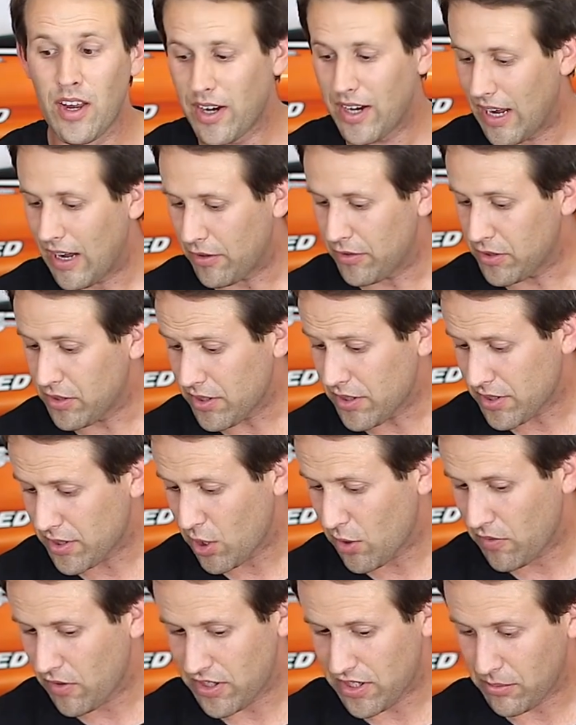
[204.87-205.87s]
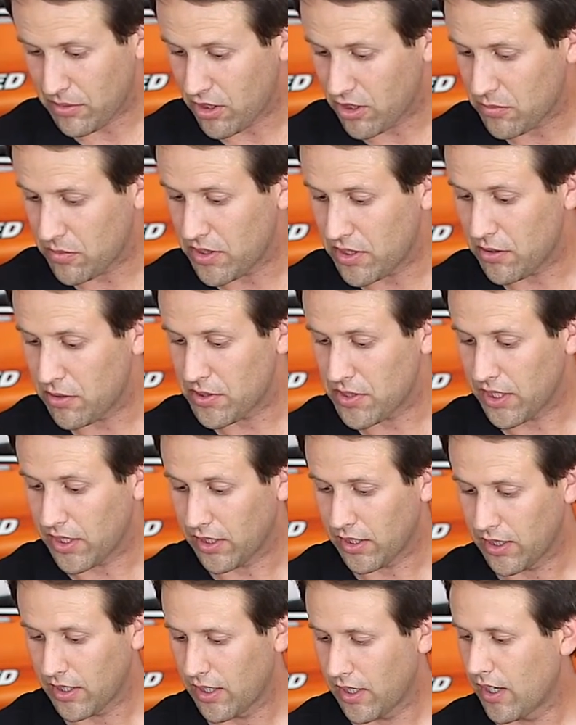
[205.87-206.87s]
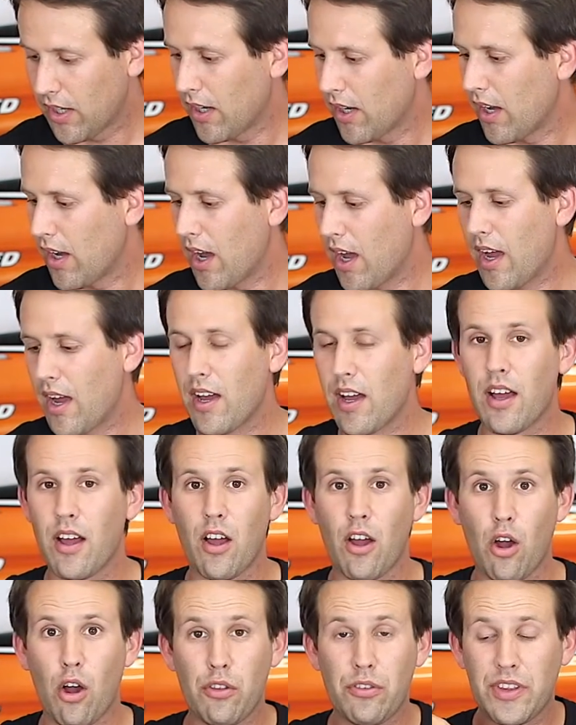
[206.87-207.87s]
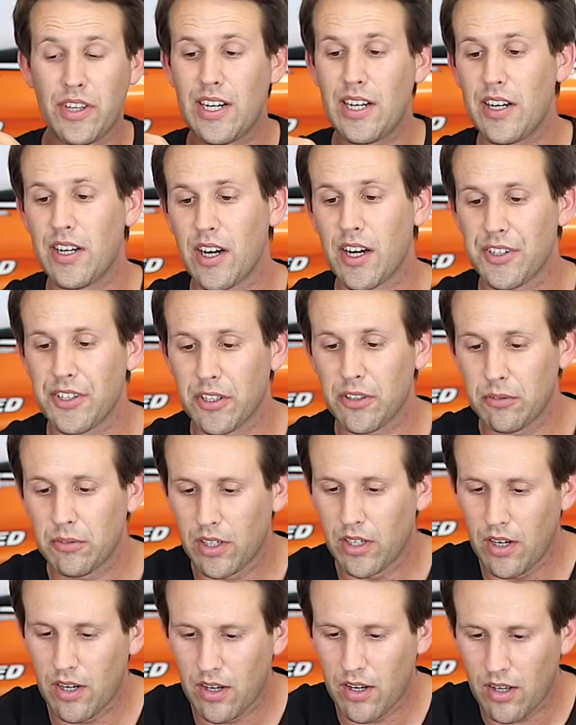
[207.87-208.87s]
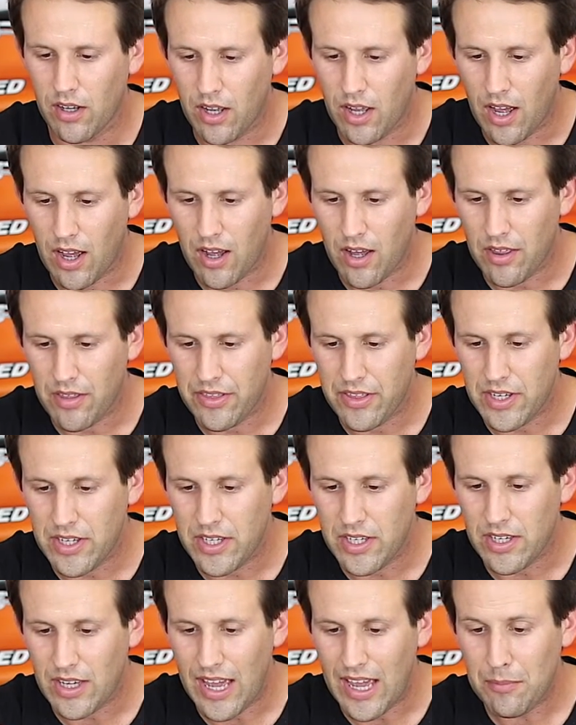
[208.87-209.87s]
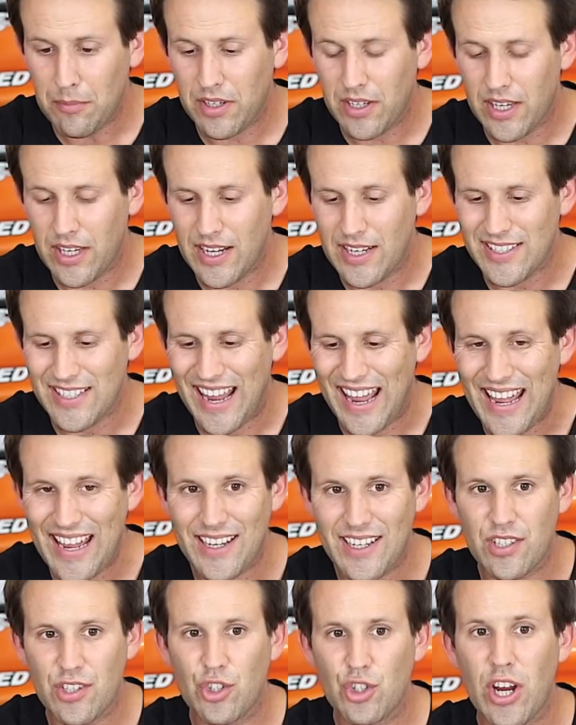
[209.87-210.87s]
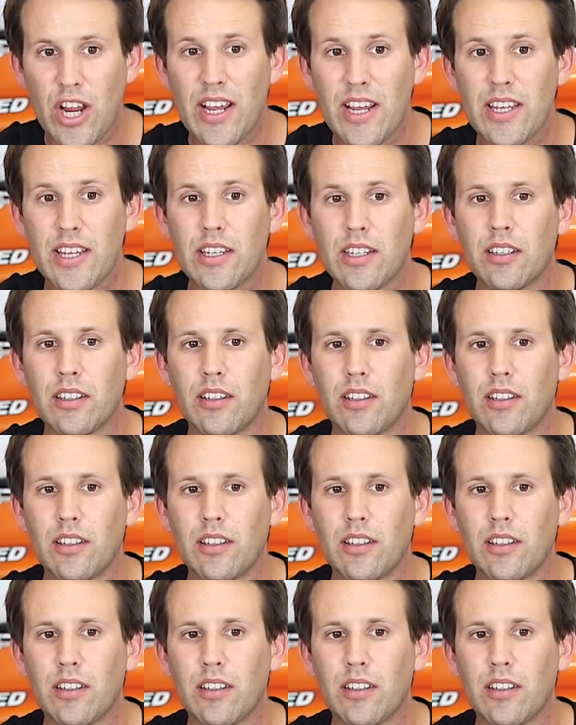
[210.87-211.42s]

Now the other servo that I'm going to be using on the Leonardo are the MKS XJ